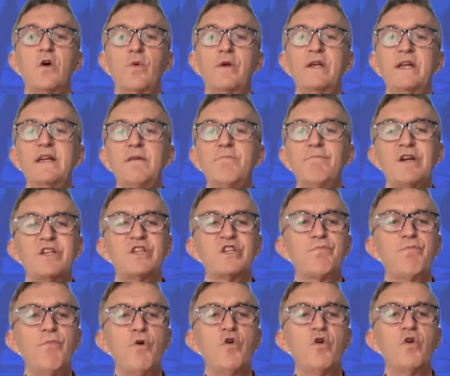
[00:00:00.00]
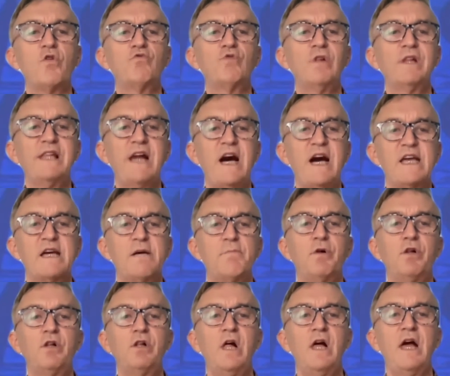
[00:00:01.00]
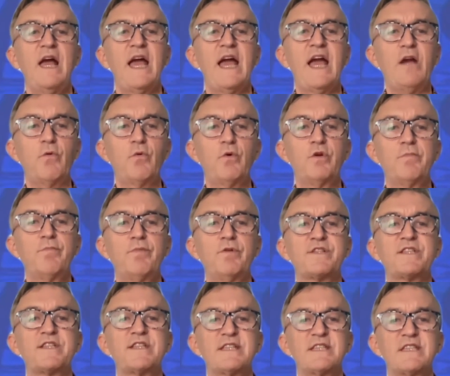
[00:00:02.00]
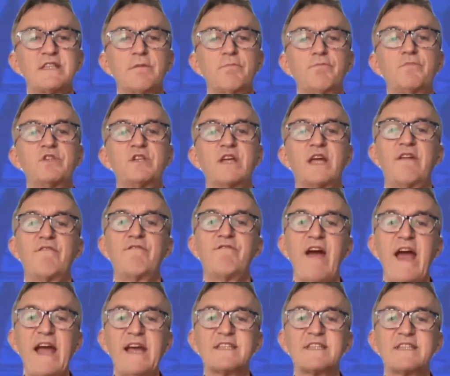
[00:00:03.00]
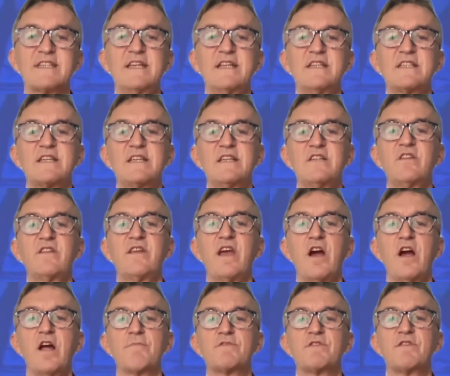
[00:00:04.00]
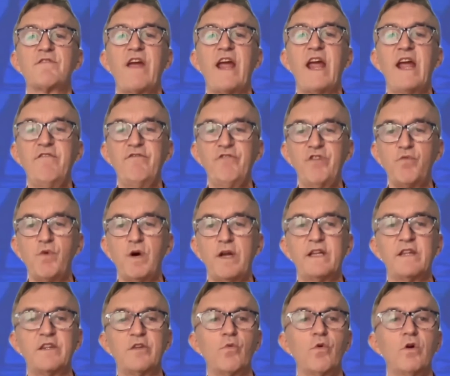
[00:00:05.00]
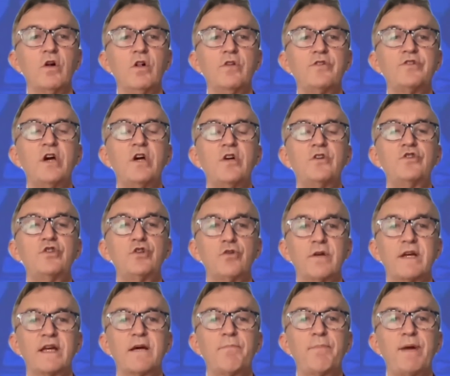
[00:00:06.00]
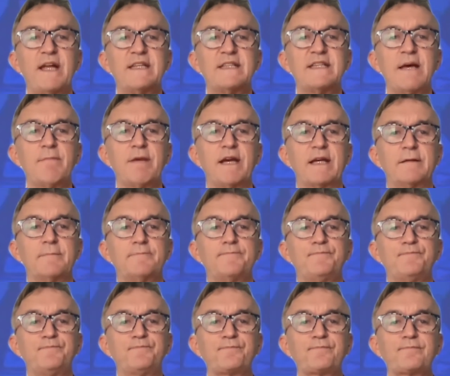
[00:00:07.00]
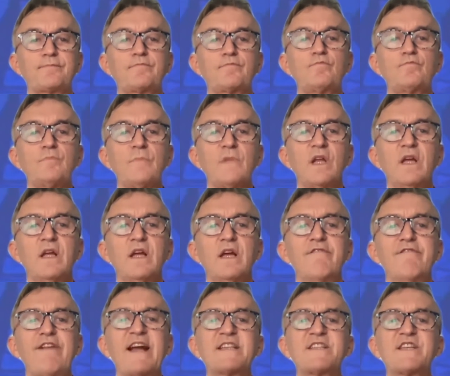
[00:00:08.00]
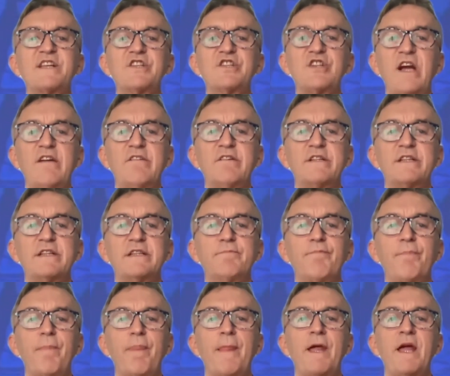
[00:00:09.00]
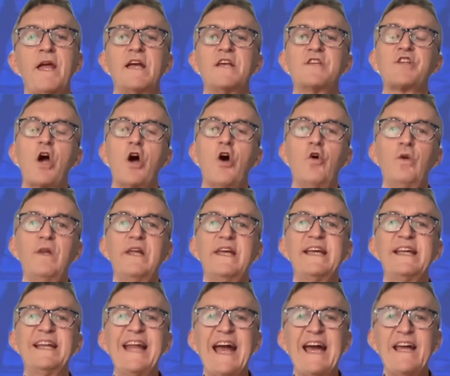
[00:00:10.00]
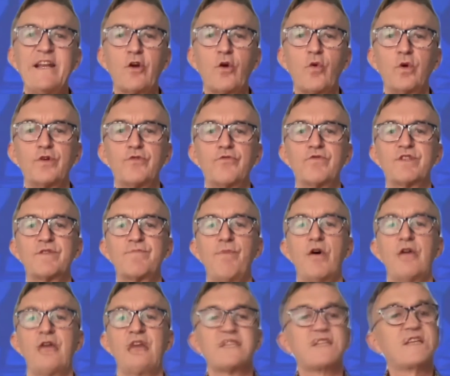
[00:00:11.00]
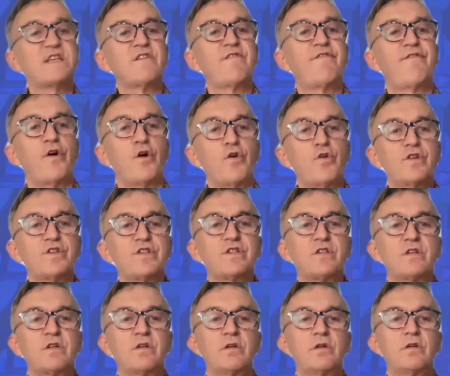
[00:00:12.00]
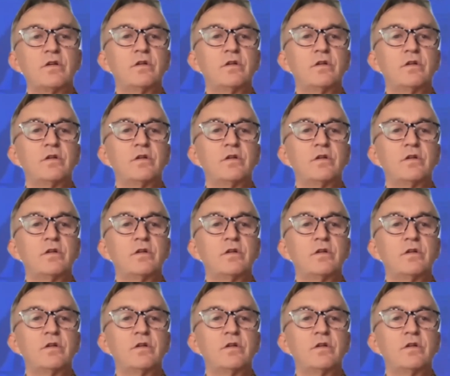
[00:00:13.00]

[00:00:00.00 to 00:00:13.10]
We need a much more reliable, equitable system to get vaccines into the arms of everyone in the world during a pandemic. Vaccine charity is a wholly inadequate response, as is a focus